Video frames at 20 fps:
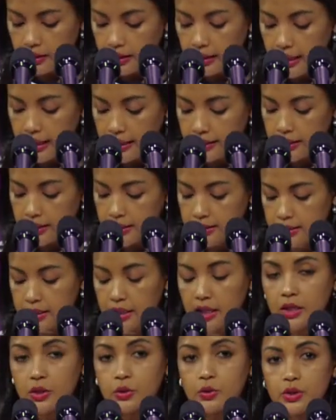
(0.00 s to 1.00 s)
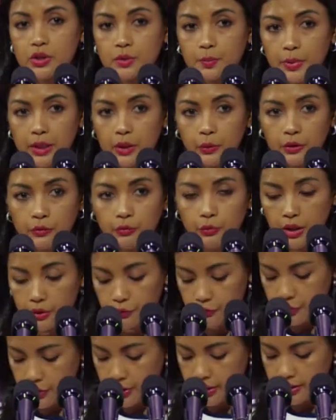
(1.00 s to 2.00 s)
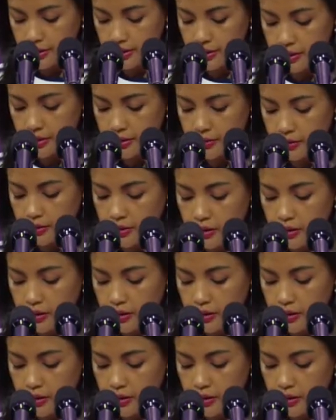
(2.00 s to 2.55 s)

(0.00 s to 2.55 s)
Let us dare to speak with one voice.